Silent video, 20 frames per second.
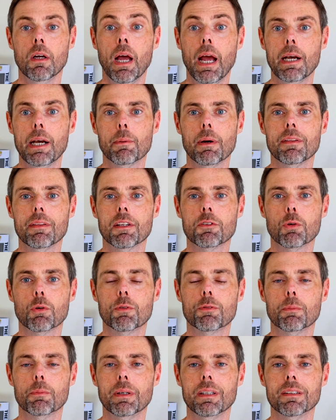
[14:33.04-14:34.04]
Anyway, that's all
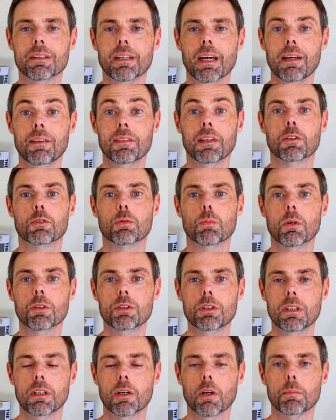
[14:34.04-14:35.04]
from me today. Thanks for watching.